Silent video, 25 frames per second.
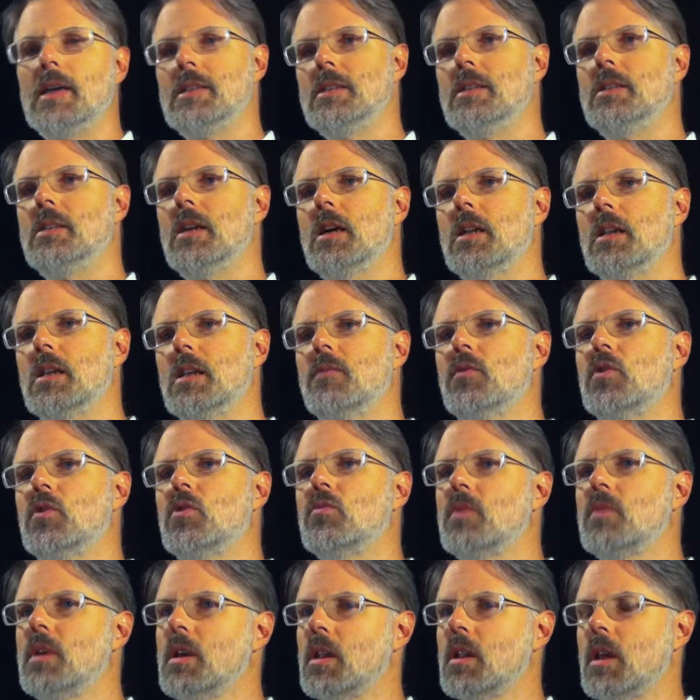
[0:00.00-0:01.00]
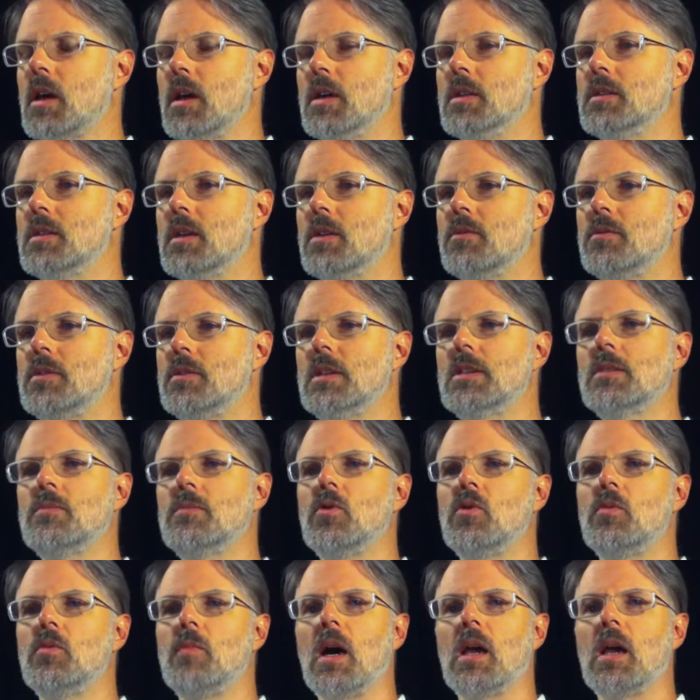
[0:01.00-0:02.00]
I did not even realize how
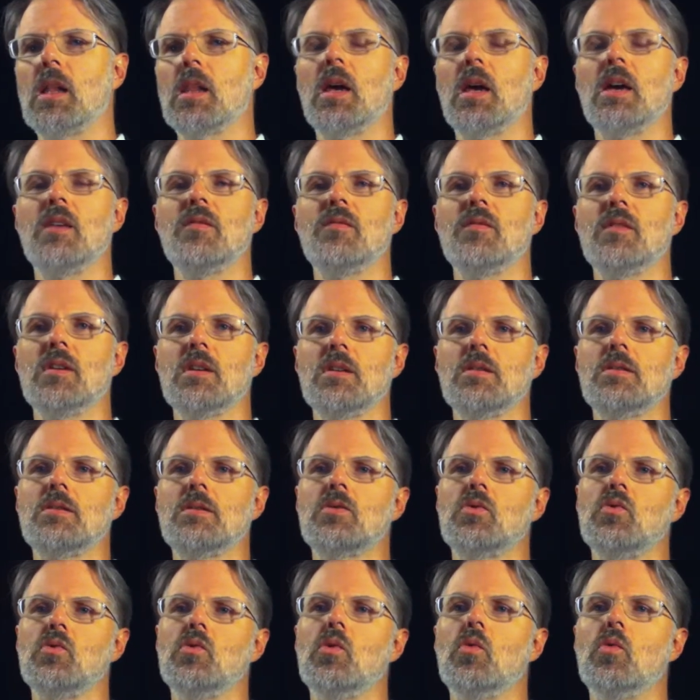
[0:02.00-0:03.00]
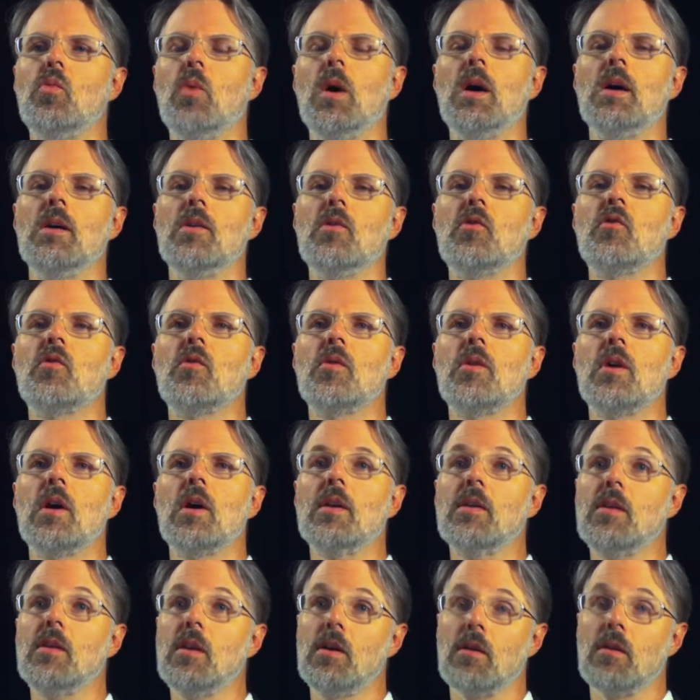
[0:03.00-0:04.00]
dismal my life in school was
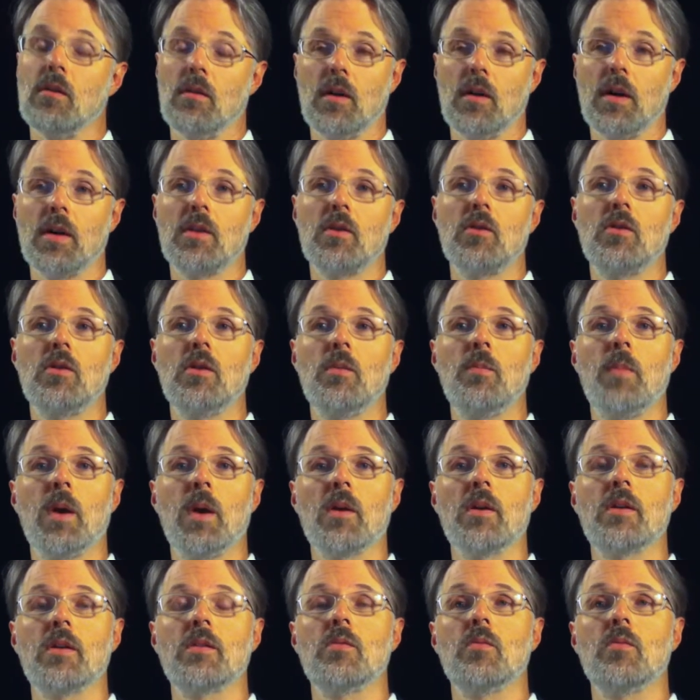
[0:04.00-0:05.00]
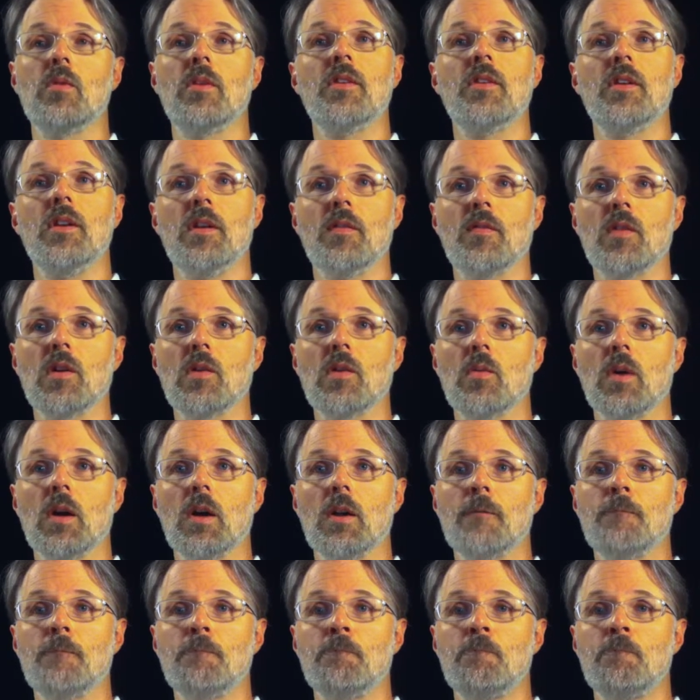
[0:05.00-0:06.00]
until I could compare it with a
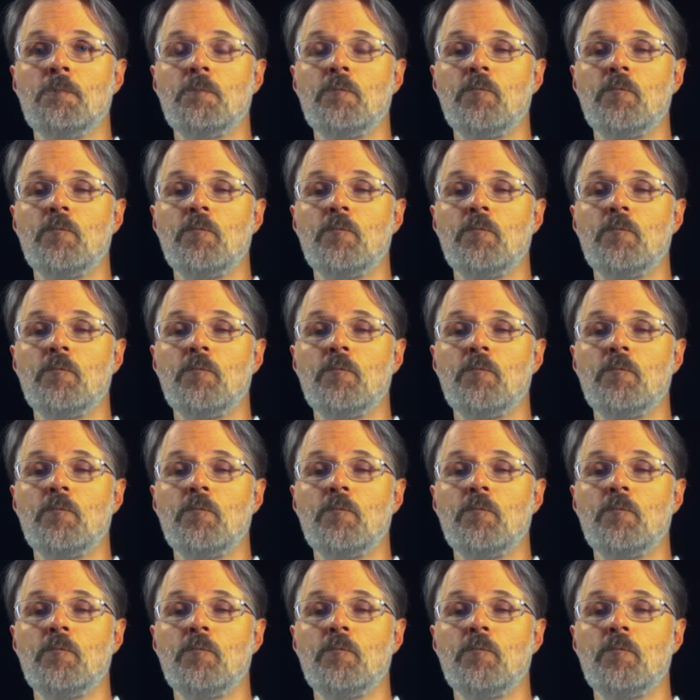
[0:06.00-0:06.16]
different one.